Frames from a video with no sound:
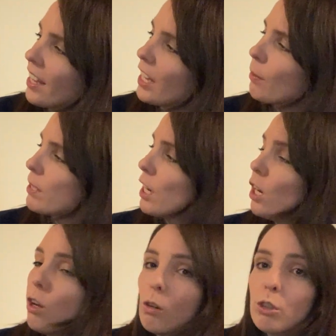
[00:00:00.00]
It was a
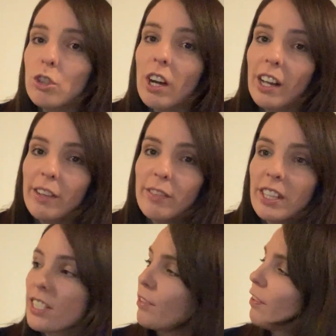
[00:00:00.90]
long drive to the
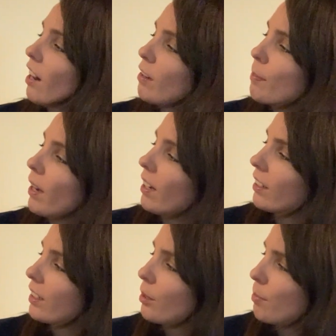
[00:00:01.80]
safari
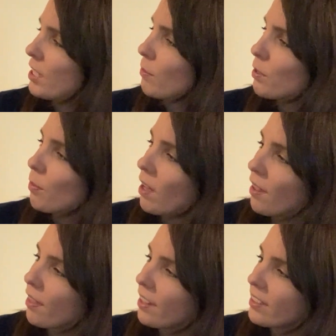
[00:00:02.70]
park, but it was
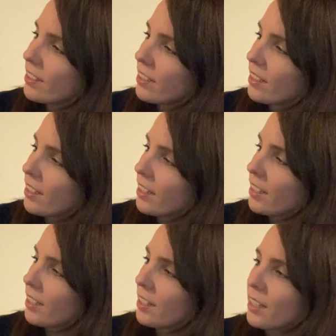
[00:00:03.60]
worth it.
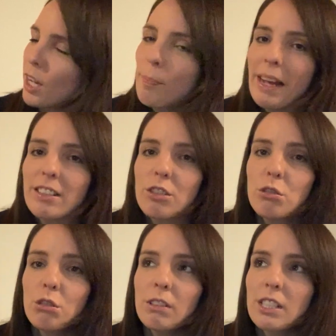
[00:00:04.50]

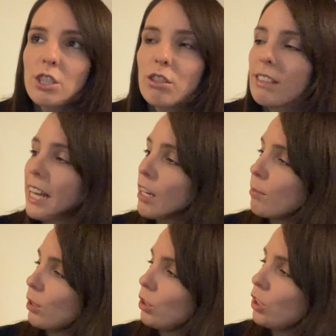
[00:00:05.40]
Apatosaurus saw an
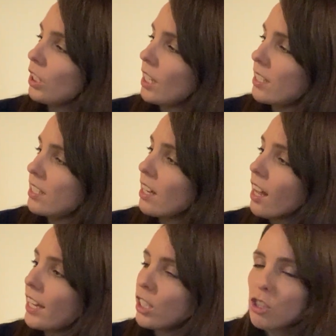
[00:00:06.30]
animal just
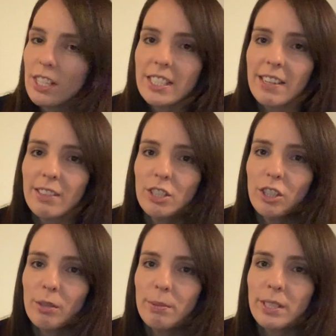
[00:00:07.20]
like
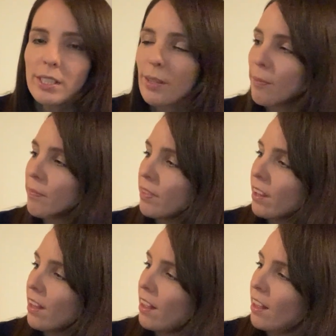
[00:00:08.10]
Triceratops.
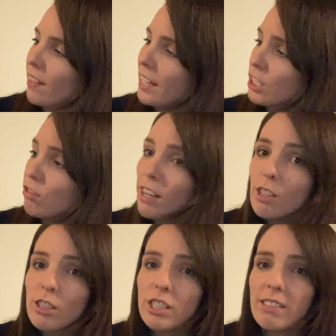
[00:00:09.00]
That's
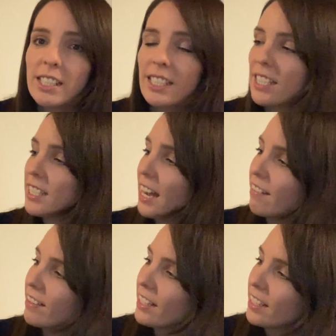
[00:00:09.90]
rhinoceros, says
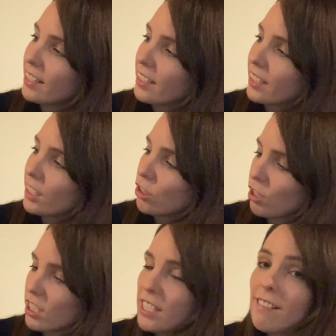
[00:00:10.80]
Harry.
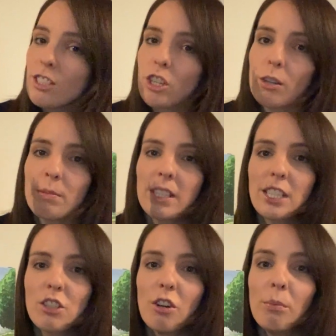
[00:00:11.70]
Triceratops has
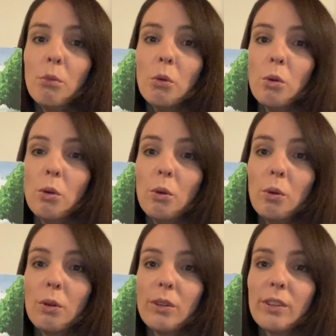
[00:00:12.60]
got more
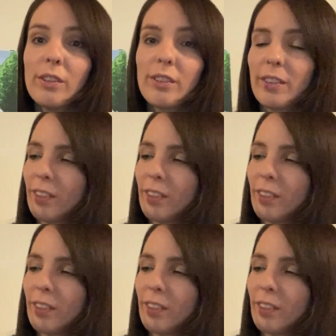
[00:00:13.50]
horns.